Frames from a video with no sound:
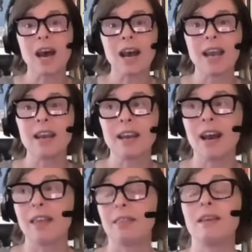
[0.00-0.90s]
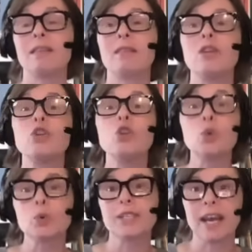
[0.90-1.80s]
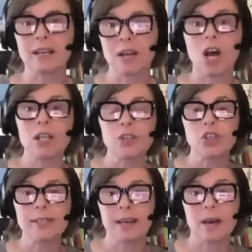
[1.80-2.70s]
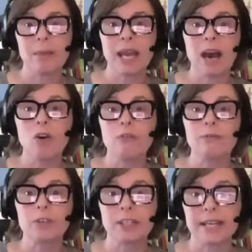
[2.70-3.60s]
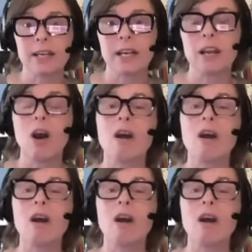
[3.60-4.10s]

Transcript: I, I think that the new technologies coming out for dating